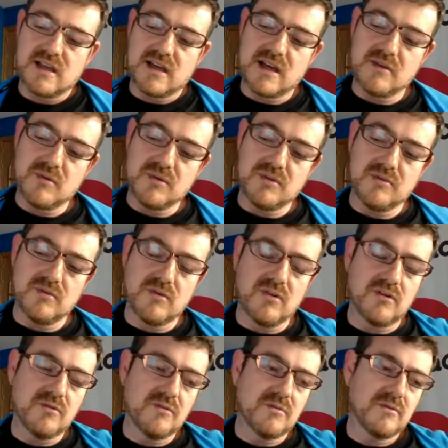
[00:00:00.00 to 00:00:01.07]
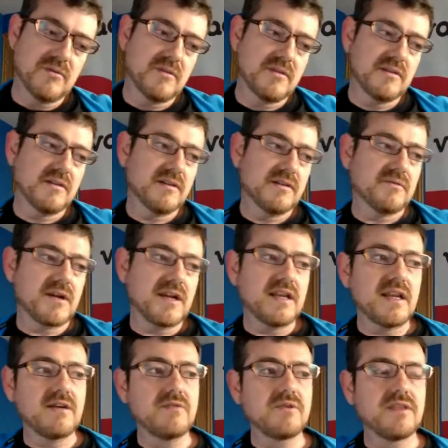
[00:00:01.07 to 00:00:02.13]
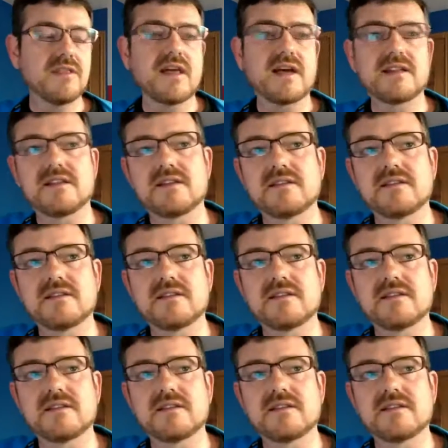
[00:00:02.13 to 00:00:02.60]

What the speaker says: I would go right now with that